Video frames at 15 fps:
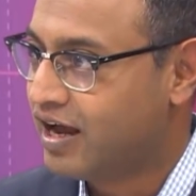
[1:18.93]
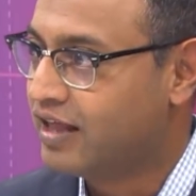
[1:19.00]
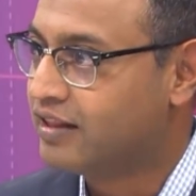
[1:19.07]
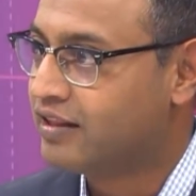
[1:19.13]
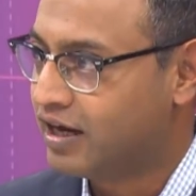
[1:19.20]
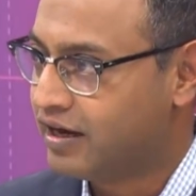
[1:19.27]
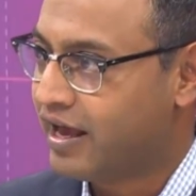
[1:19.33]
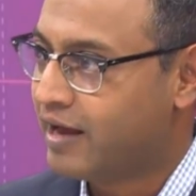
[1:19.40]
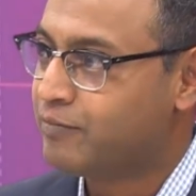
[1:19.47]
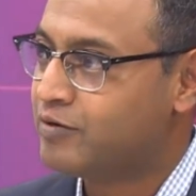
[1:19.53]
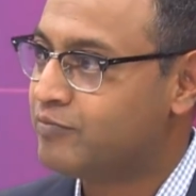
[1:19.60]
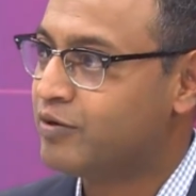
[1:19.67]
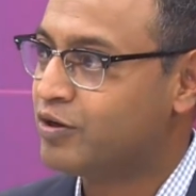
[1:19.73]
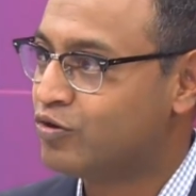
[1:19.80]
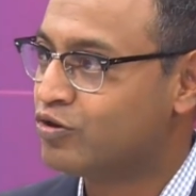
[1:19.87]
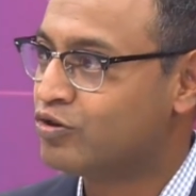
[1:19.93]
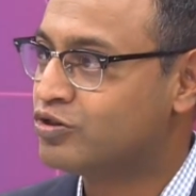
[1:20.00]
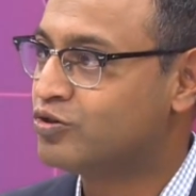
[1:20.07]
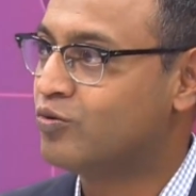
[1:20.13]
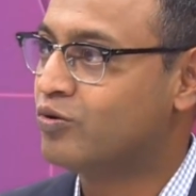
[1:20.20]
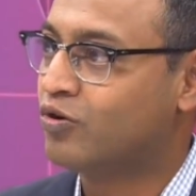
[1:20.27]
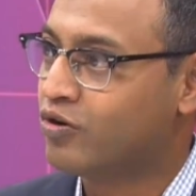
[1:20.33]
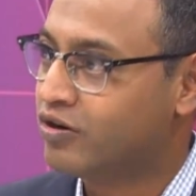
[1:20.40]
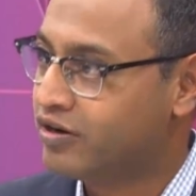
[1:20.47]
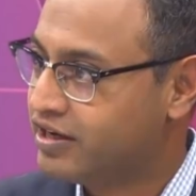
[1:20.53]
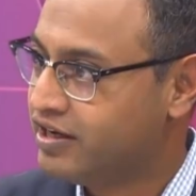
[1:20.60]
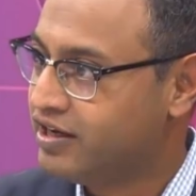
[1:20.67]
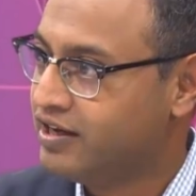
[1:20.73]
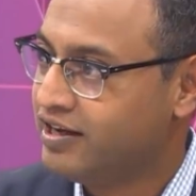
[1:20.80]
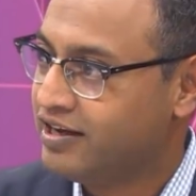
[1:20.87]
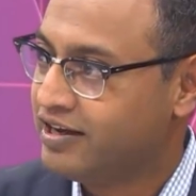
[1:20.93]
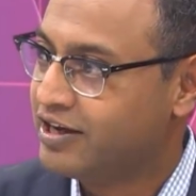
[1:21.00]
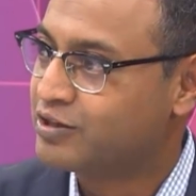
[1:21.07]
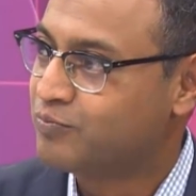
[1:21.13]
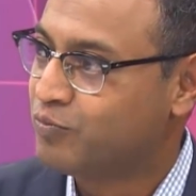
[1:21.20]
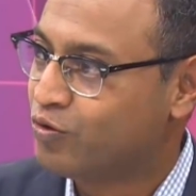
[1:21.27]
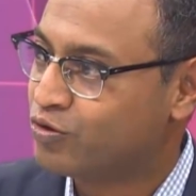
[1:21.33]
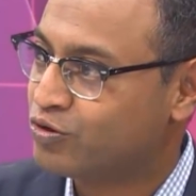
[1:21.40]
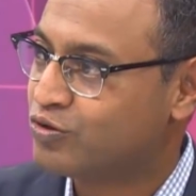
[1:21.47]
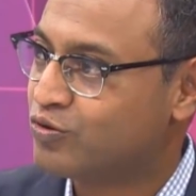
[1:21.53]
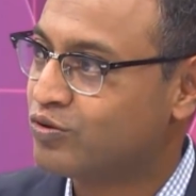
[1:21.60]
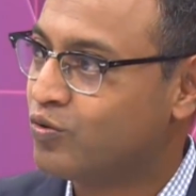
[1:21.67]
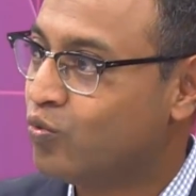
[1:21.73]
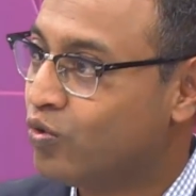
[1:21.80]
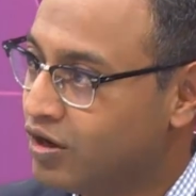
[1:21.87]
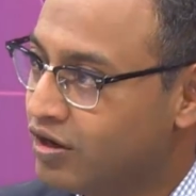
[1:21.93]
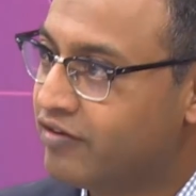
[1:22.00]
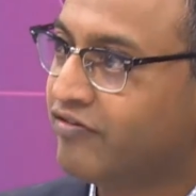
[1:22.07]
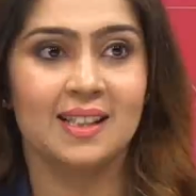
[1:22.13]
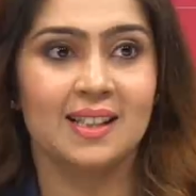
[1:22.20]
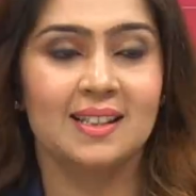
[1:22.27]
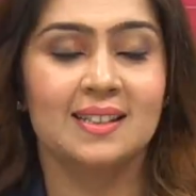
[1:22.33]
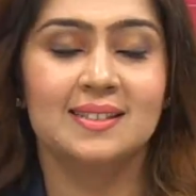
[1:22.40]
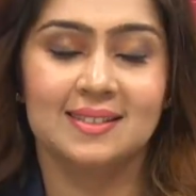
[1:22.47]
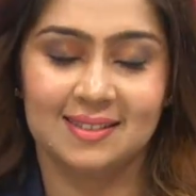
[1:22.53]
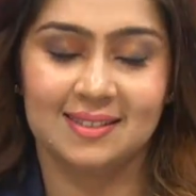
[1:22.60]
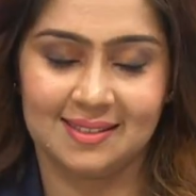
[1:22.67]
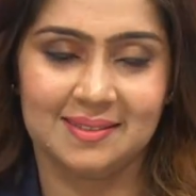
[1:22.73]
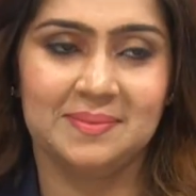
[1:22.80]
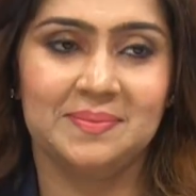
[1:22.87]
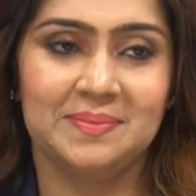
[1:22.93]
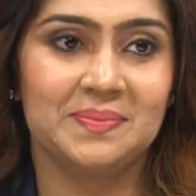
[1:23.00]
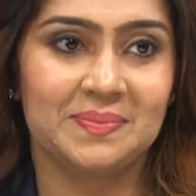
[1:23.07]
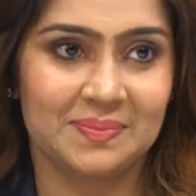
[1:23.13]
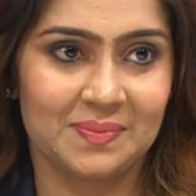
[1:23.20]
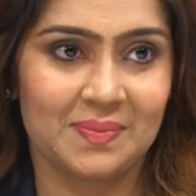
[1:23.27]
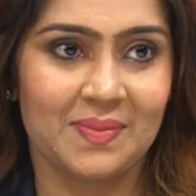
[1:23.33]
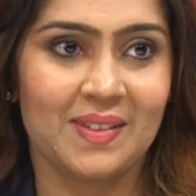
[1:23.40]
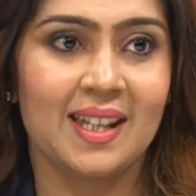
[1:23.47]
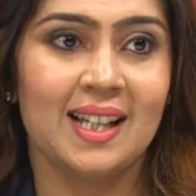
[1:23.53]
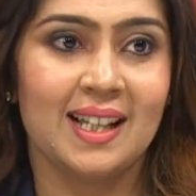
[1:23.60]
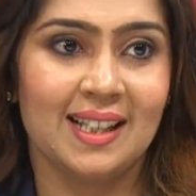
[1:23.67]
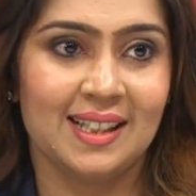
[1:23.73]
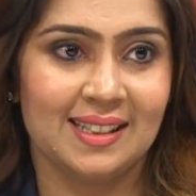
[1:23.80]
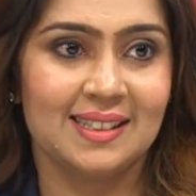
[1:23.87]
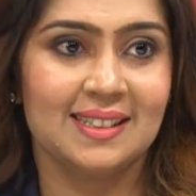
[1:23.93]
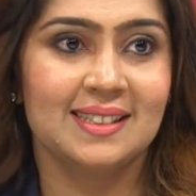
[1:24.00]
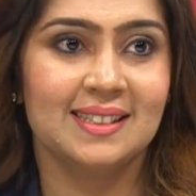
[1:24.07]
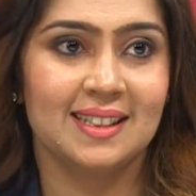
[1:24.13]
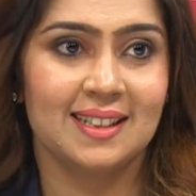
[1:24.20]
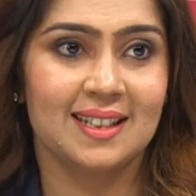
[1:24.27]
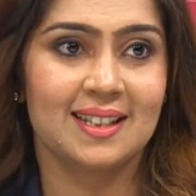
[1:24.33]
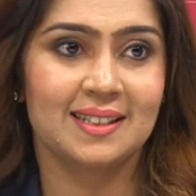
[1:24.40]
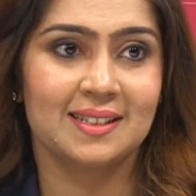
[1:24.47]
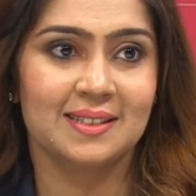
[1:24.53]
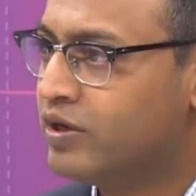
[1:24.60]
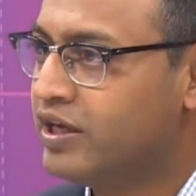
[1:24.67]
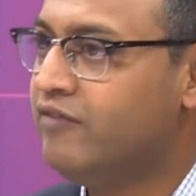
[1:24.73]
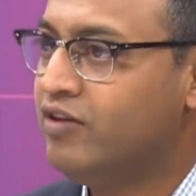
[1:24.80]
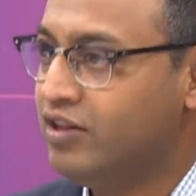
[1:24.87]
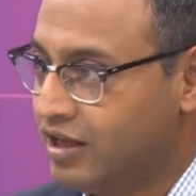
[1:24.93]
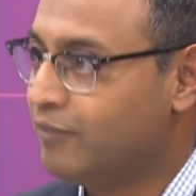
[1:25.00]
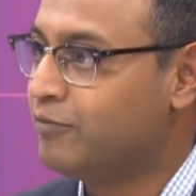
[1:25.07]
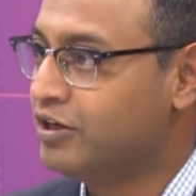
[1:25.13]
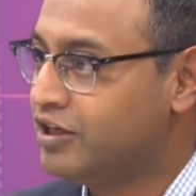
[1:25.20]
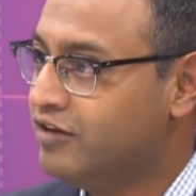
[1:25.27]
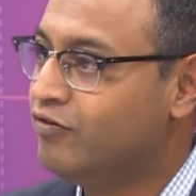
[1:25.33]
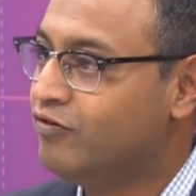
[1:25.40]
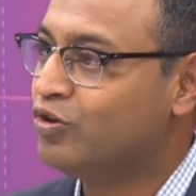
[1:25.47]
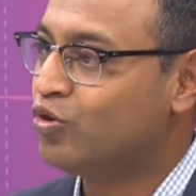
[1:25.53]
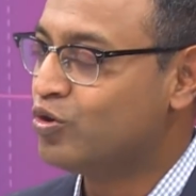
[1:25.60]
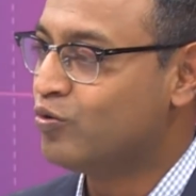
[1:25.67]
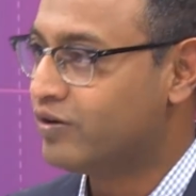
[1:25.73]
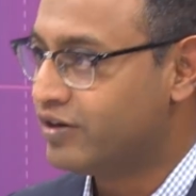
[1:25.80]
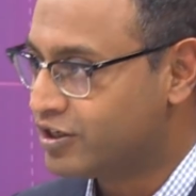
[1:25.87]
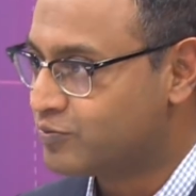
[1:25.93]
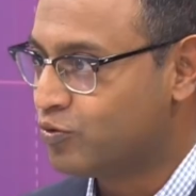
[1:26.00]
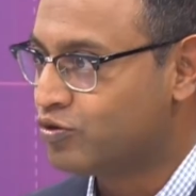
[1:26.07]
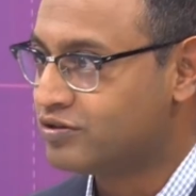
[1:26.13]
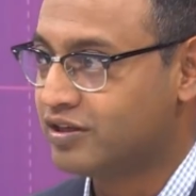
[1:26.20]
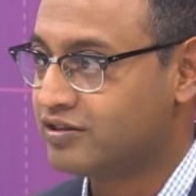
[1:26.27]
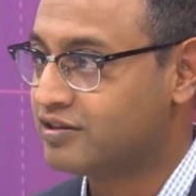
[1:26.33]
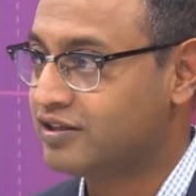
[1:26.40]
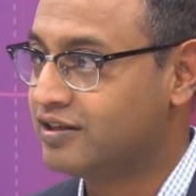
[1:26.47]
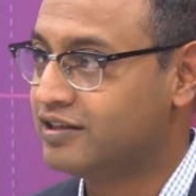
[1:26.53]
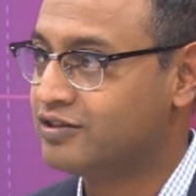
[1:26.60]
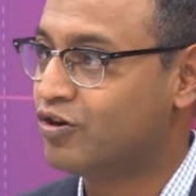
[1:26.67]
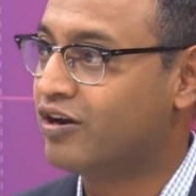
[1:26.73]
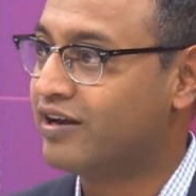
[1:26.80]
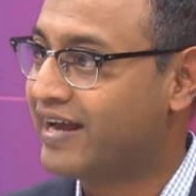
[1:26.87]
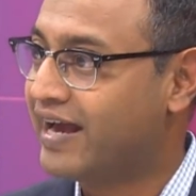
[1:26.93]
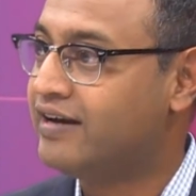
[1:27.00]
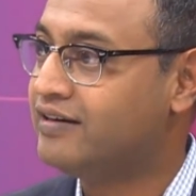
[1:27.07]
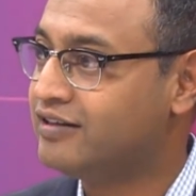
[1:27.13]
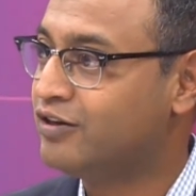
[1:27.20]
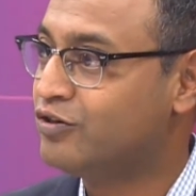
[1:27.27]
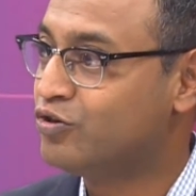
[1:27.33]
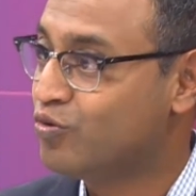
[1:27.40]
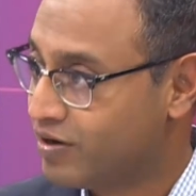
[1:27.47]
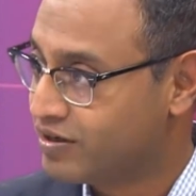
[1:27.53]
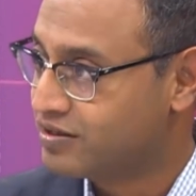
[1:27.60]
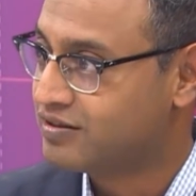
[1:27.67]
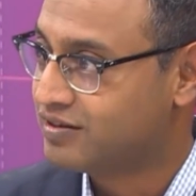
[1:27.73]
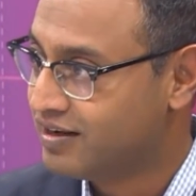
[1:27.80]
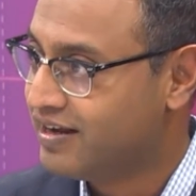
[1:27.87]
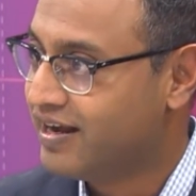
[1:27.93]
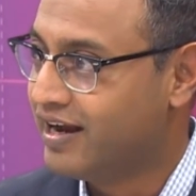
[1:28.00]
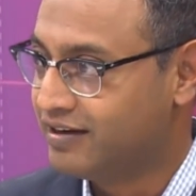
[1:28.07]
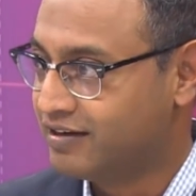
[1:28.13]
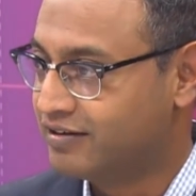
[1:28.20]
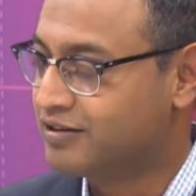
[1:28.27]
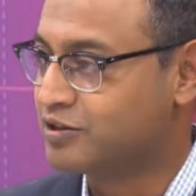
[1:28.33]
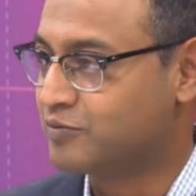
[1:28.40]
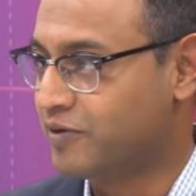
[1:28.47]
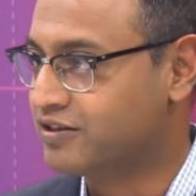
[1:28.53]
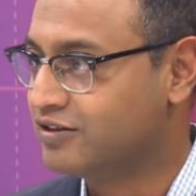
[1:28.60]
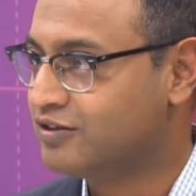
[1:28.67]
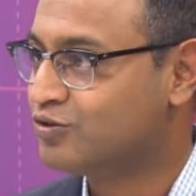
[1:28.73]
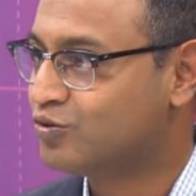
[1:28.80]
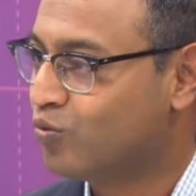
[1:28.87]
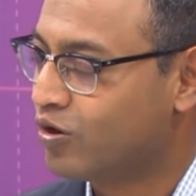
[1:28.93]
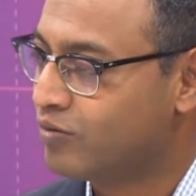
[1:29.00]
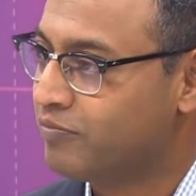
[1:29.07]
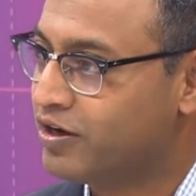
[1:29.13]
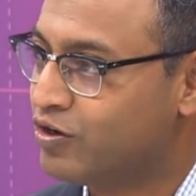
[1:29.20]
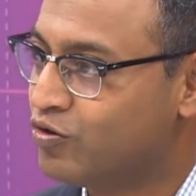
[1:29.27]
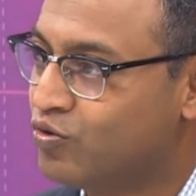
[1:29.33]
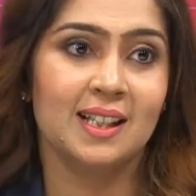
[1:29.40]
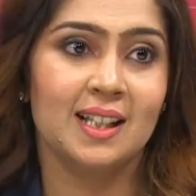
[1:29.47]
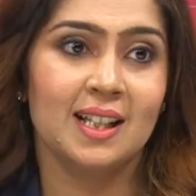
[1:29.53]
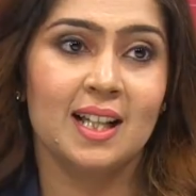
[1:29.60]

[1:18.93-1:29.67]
And that happened because you were already exposed to the world of financial markets in your father's firm. So tell us about, even though you were exposed, it's not a guarantee that you must enter this space. So what made you?